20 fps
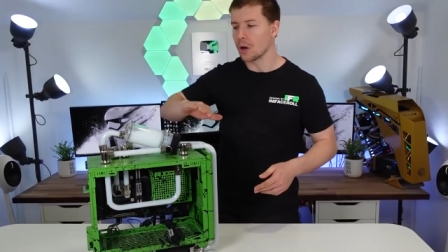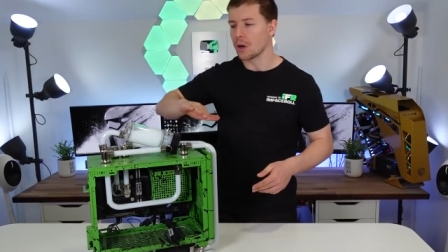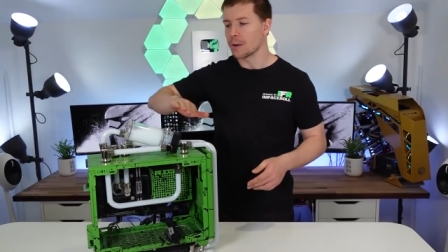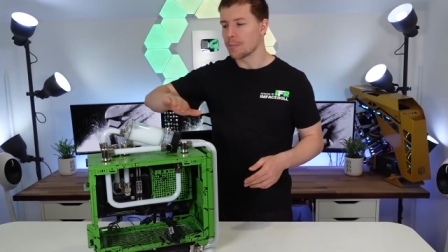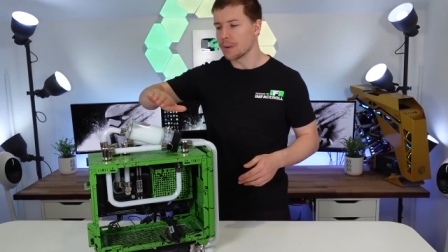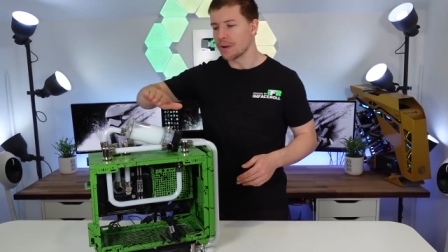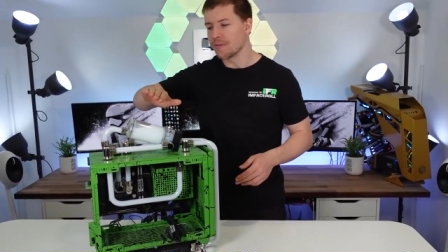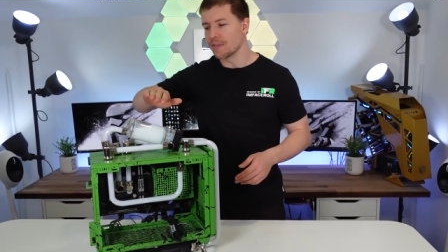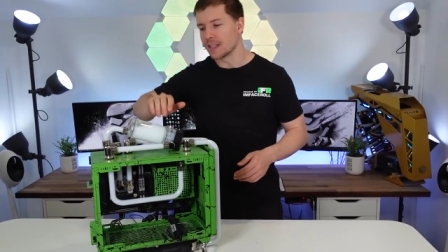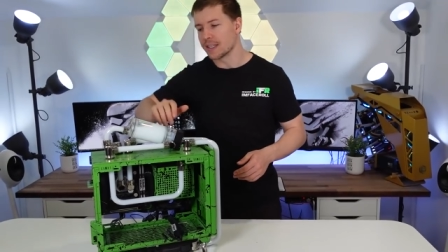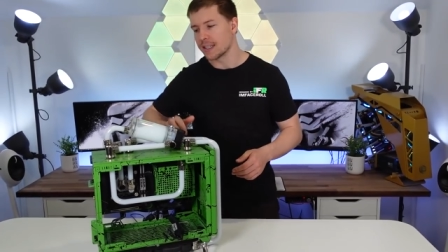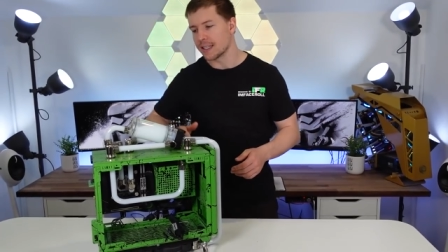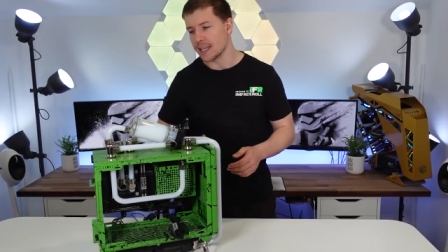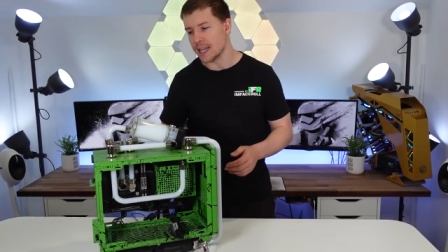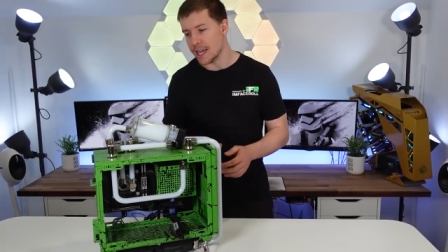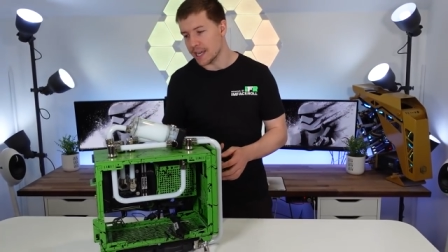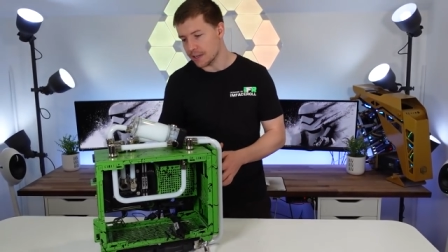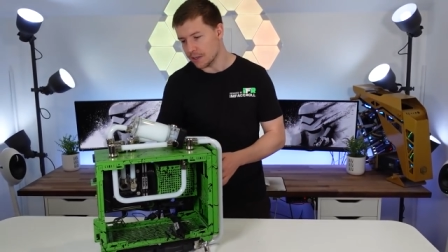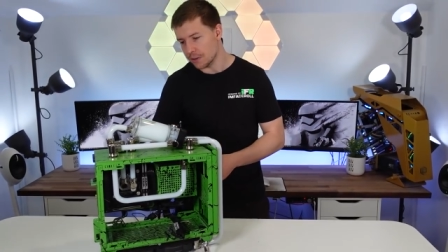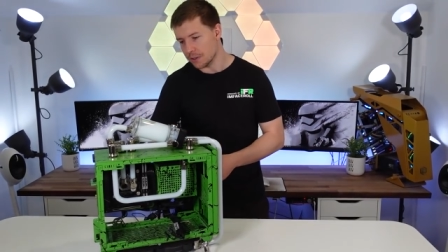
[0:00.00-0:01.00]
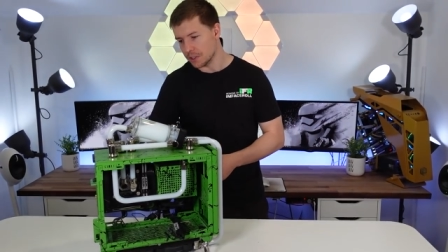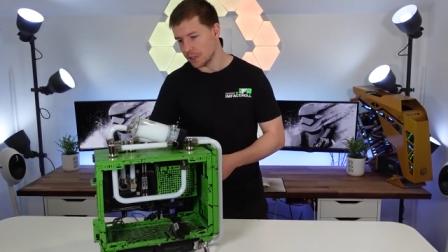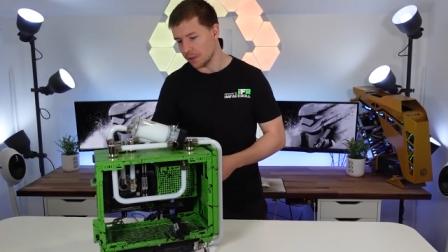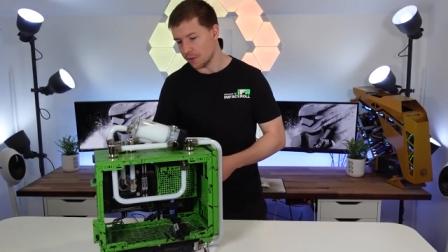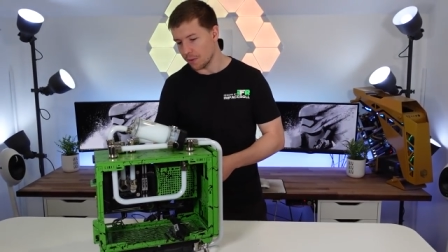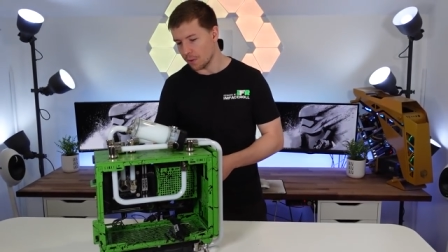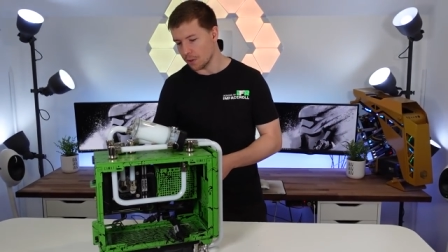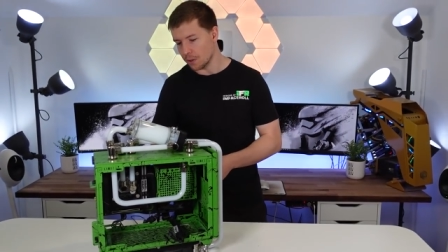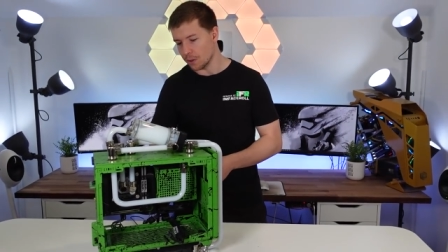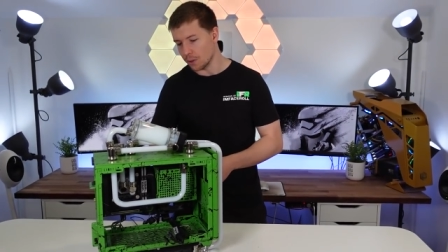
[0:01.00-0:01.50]
it on a bit of a slant because I
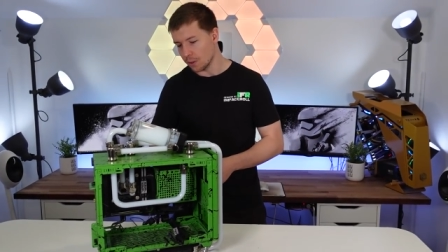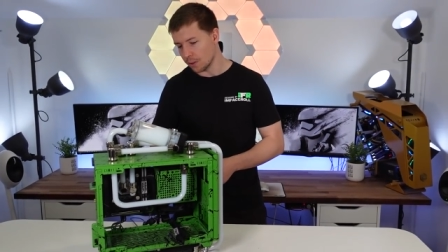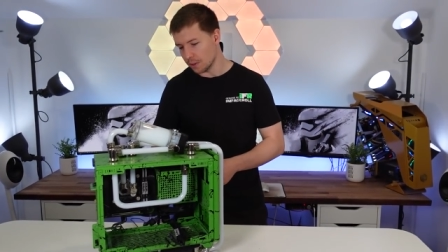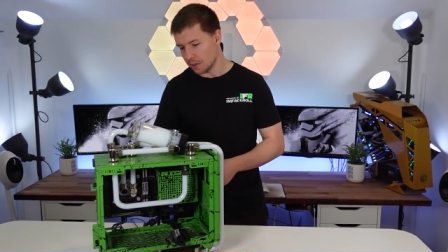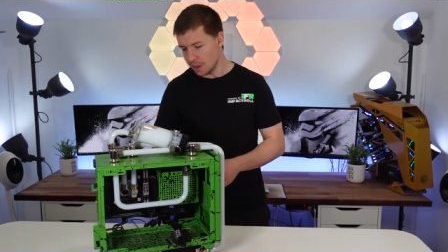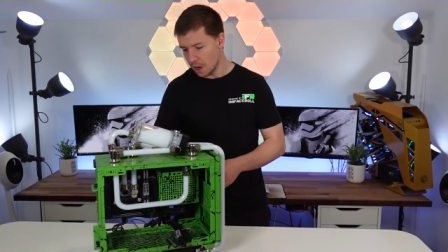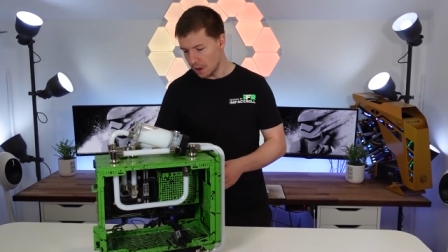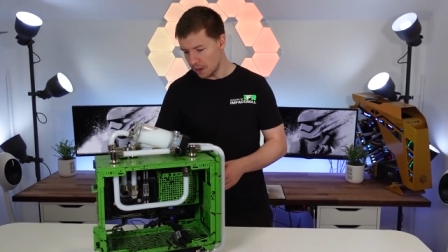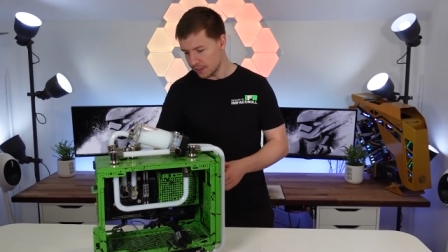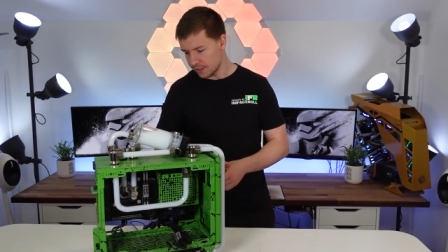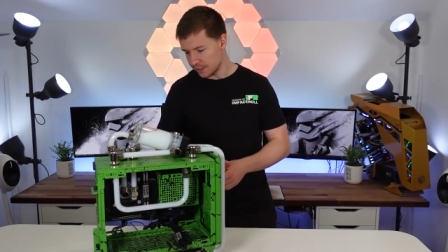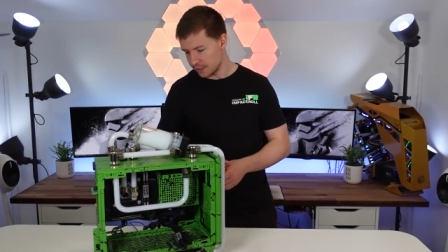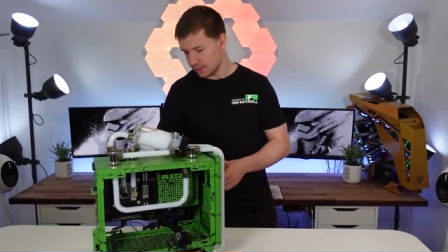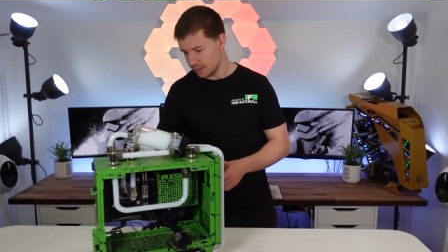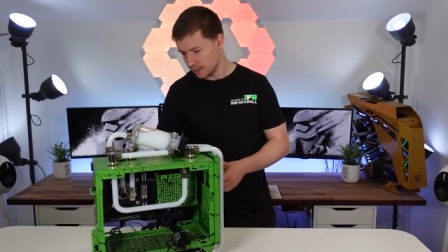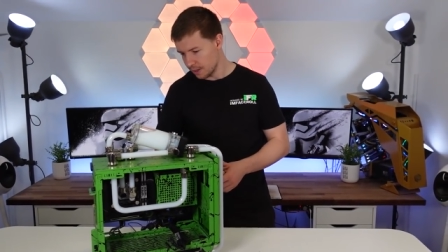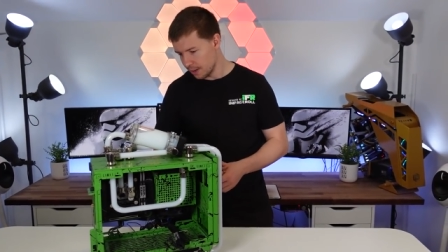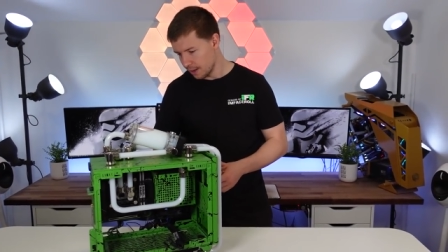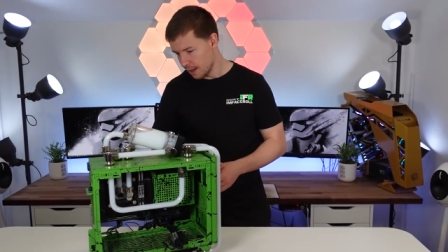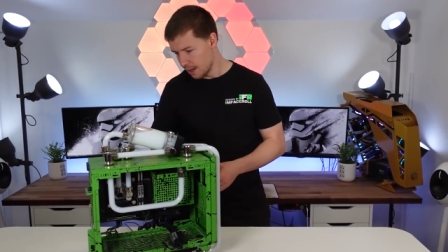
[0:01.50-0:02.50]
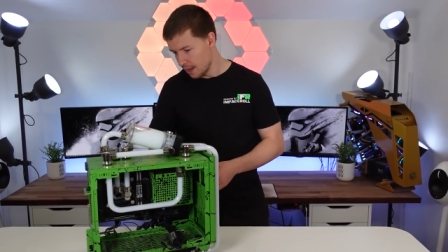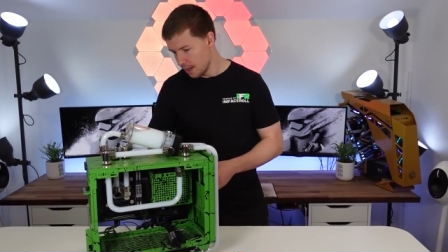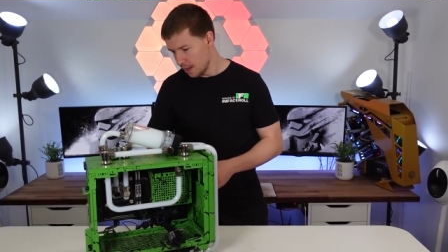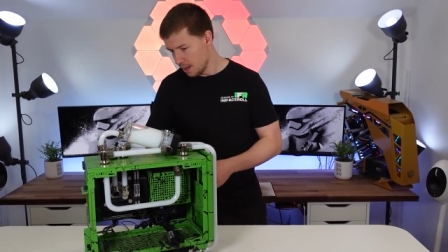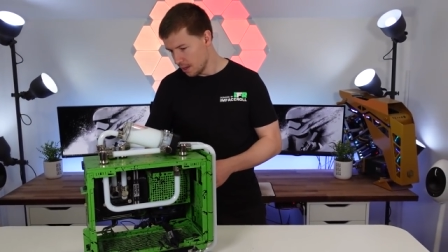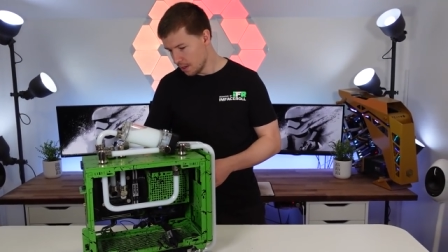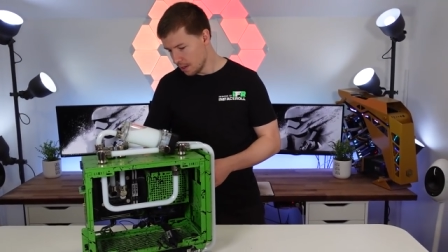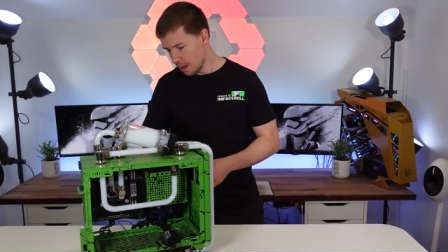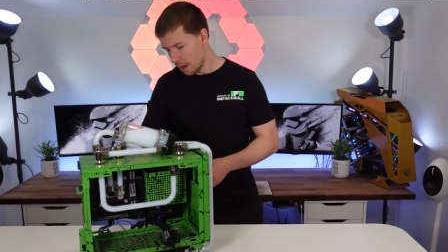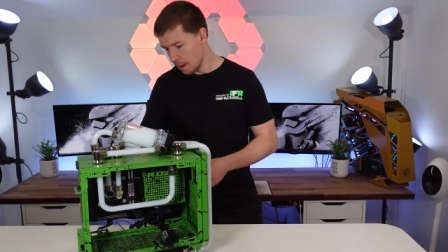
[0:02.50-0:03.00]
thought it looked nice.
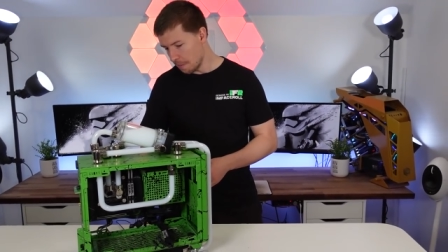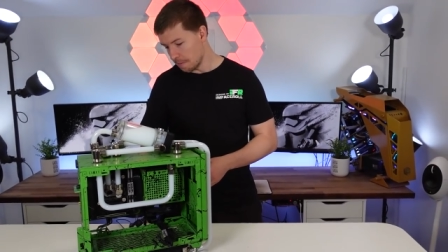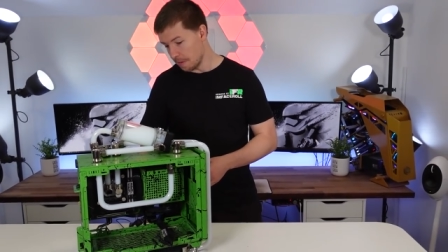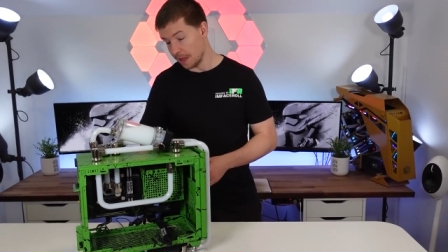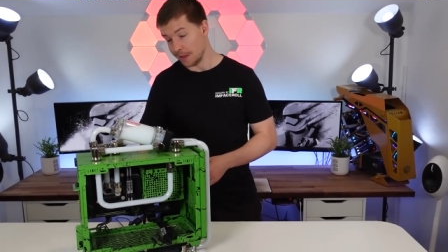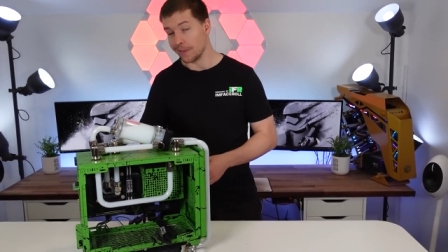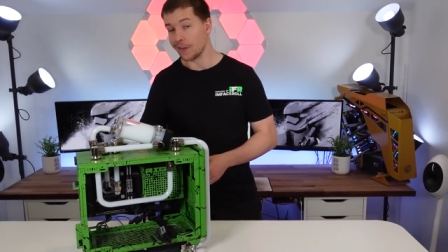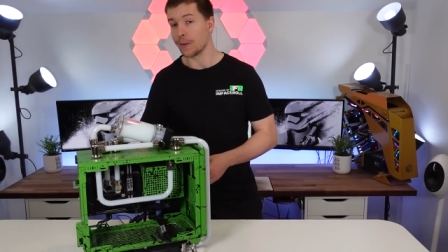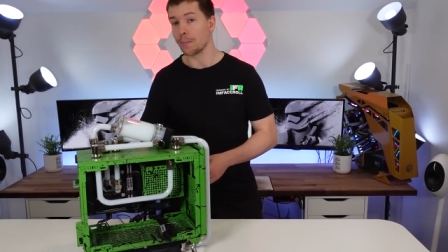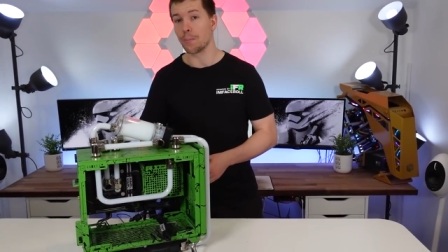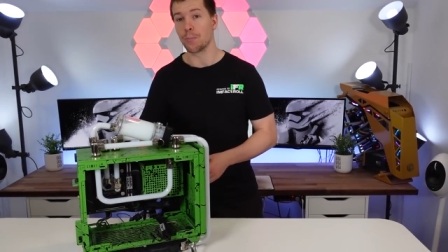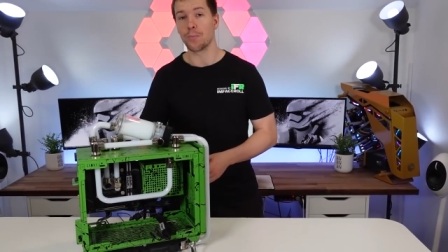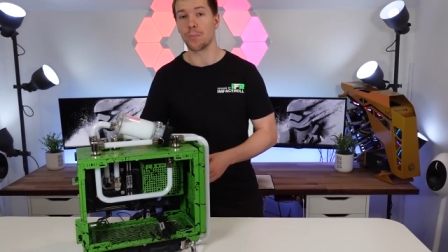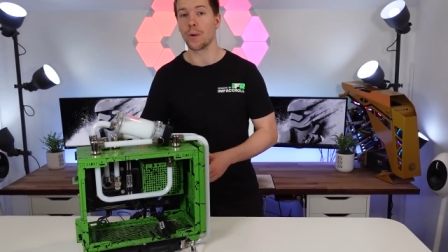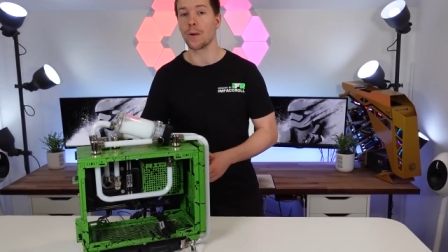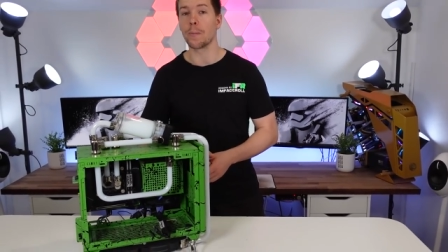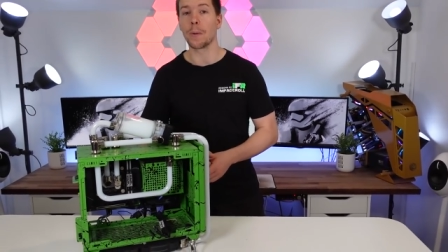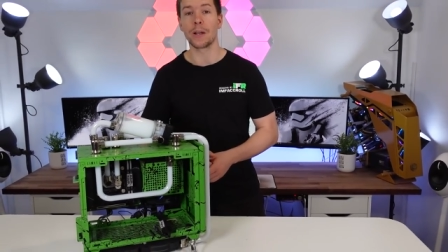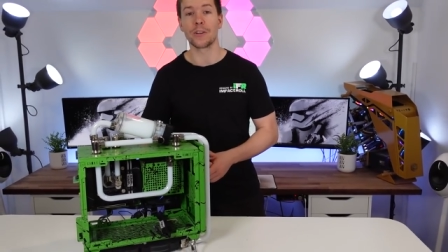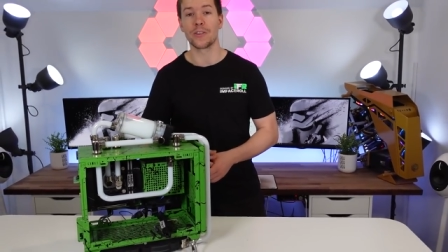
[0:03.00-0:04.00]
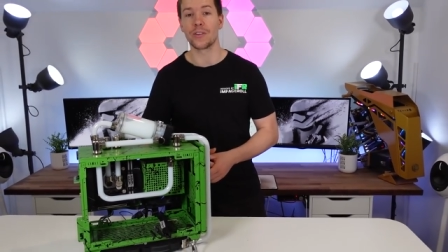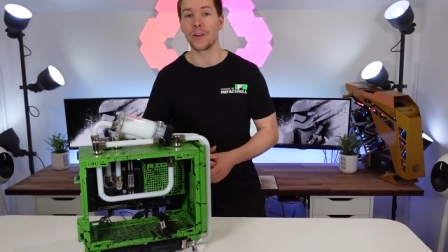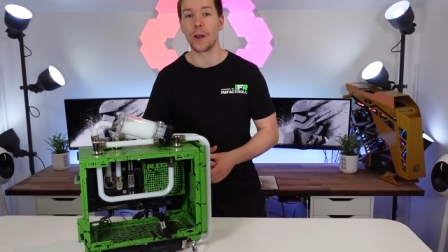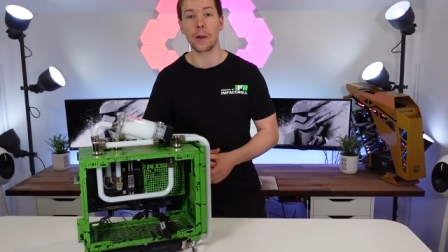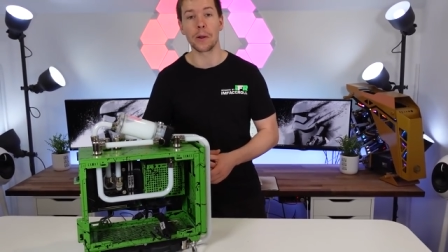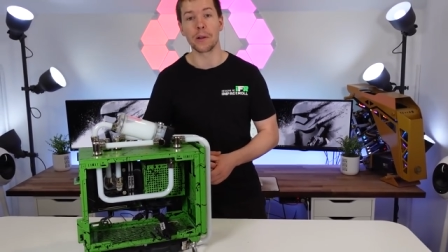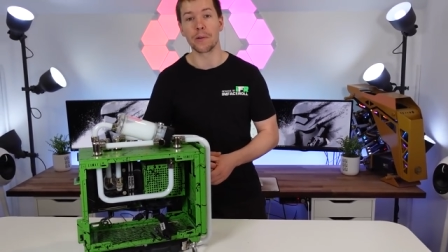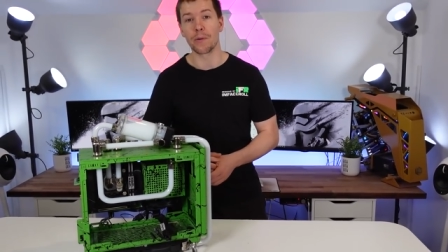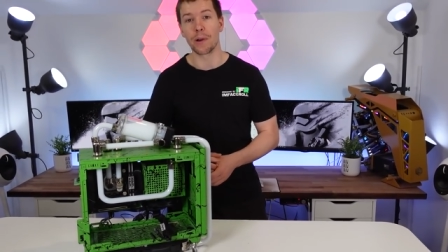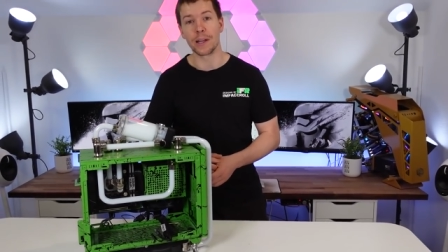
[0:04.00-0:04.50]
Uh, that's pretty much the
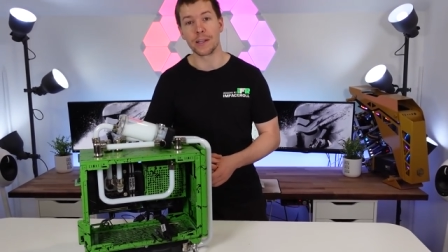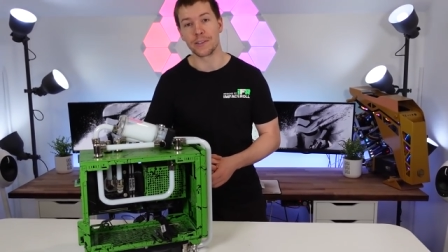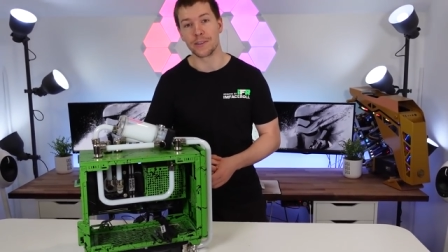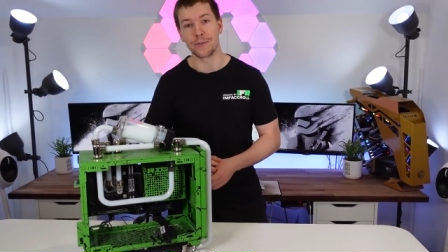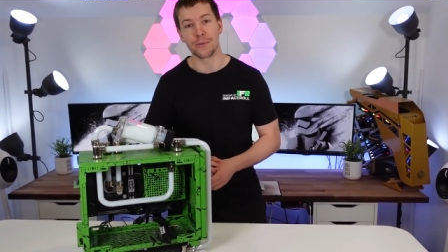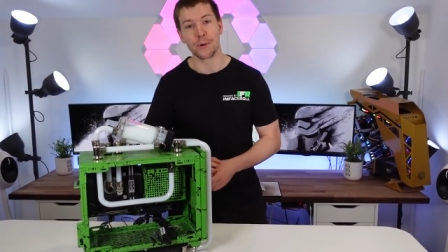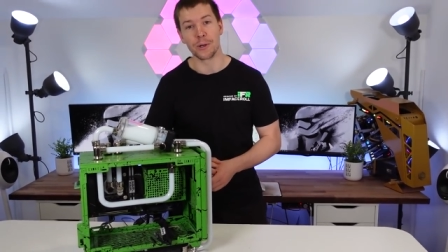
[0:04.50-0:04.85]
only reason,